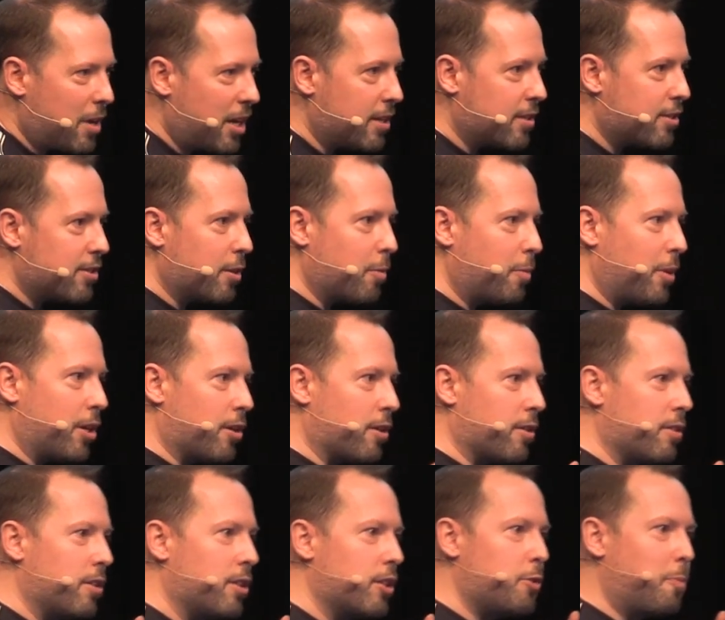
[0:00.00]
means that we
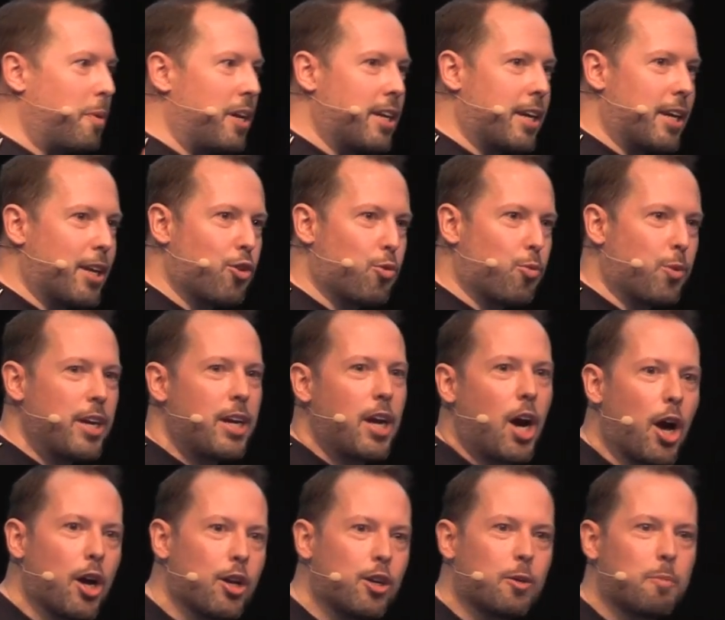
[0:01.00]
are spending
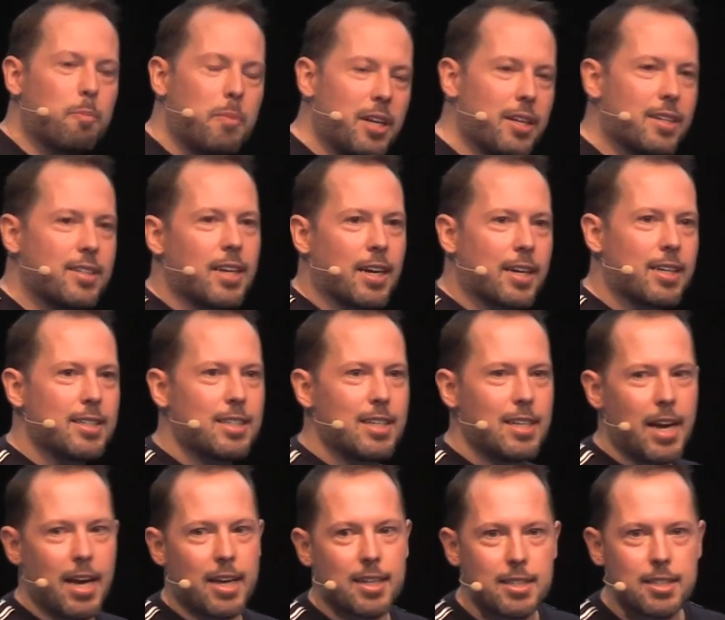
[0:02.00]
300 milliseconds
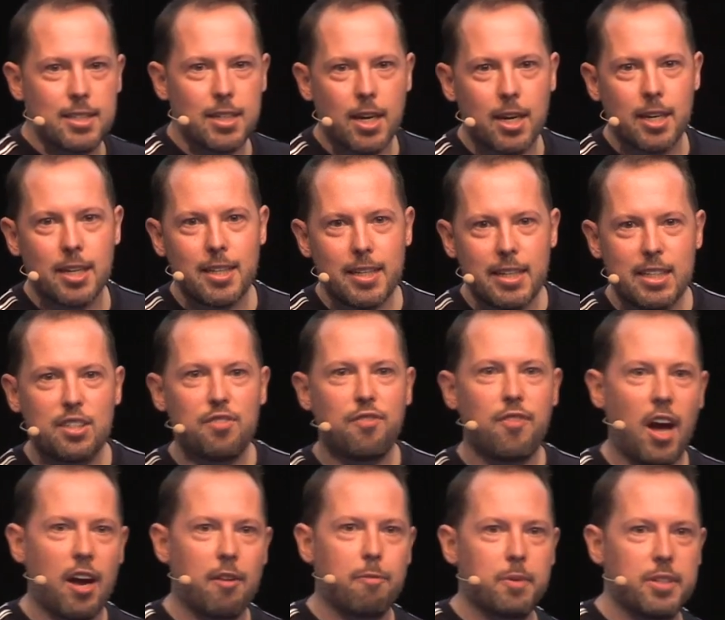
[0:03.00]
less on at least
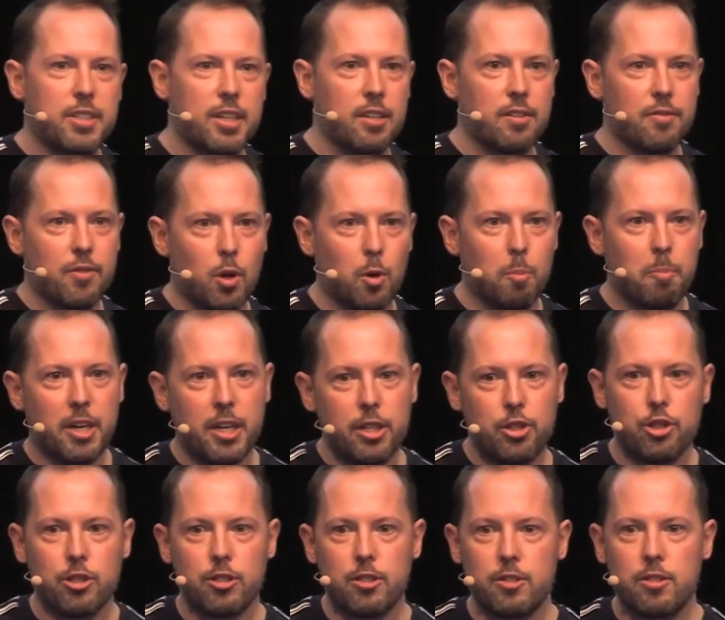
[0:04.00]
5% of all
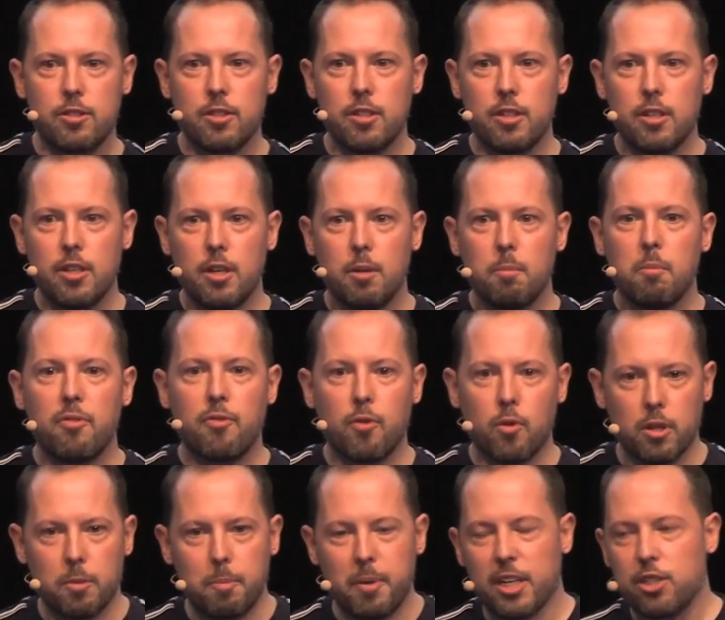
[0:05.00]
pages
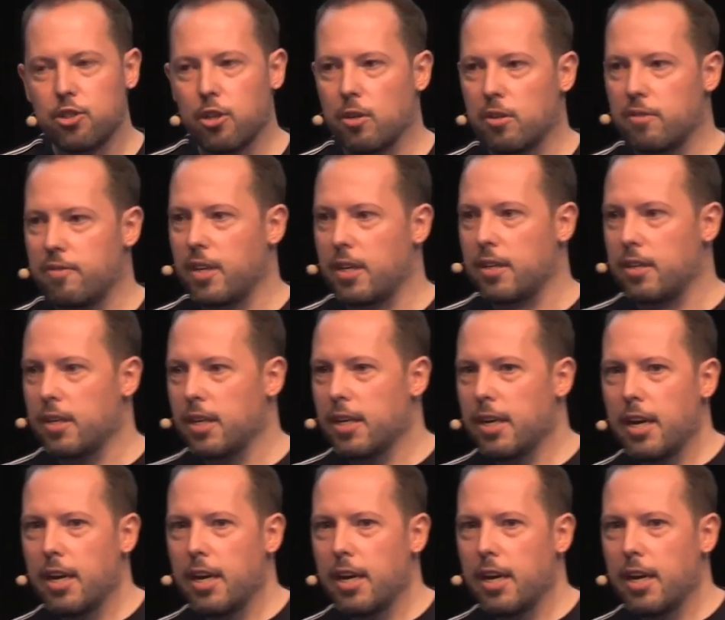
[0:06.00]
before the page load event.